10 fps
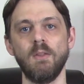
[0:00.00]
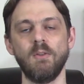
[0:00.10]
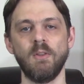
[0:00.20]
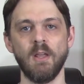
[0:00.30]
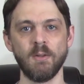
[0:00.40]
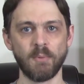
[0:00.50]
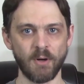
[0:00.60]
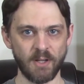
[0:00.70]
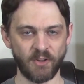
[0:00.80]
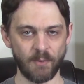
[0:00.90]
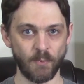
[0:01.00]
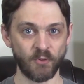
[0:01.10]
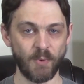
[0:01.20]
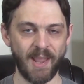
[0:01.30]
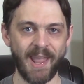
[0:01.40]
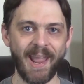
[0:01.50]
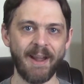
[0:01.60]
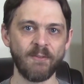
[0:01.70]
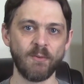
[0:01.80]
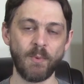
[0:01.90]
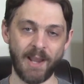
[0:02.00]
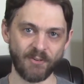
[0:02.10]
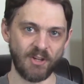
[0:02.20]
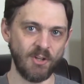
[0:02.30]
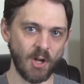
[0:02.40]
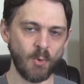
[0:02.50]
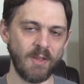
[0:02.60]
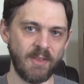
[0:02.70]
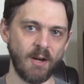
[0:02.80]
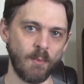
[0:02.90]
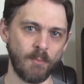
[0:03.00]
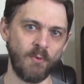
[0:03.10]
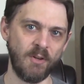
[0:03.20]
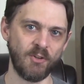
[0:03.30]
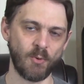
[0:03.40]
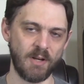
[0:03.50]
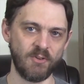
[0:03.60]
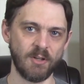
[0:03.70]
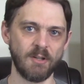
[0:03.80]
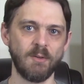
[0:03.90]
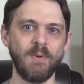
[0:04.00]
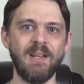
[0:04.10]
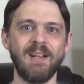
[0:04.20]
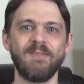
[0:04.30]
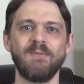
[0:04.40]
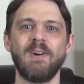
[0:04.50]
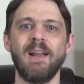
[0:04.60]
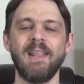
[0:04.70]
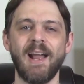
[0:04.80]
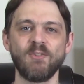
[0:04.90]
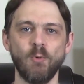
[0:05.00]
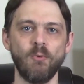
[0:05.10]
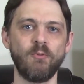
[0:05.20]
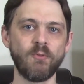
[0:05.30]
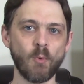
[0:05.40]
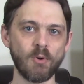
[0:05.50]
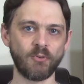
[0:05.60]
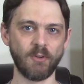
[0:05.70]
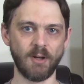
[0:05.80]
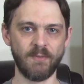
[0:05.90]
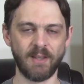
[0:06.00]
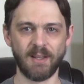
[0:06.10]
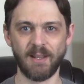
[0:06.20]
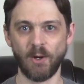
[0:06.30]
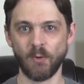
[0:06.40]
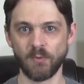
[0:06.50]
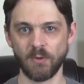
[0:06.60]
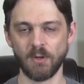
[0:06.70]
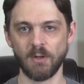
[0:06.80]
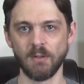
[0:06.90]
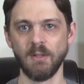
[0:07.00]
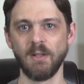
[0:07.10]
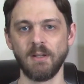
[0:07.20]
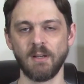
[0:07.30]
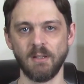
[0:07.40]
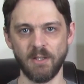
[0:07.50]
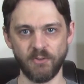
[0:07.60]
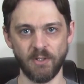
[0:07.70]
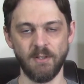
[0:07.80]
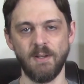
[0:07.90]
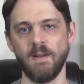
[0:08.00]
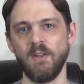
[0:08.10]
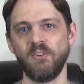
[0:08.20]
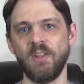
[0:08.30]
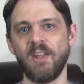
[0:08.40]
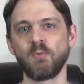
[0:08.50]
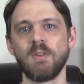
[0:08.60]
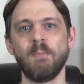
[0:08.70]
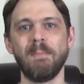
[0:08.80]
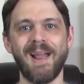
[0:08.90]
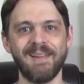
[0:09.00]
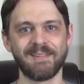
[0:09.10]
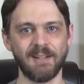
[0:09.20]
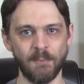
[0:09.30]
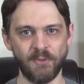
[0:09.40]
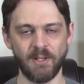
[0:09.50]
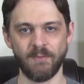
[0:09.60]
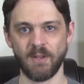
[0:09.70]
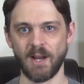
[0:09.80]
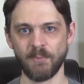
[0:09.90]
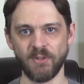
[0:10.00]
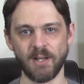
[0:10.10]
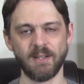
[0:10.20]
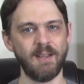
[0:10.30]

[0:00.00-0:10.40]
The other part is that once we actually know that they are moving toward each other, we need to find the actual force of the overall collision. So that's where the mass comes in of the object.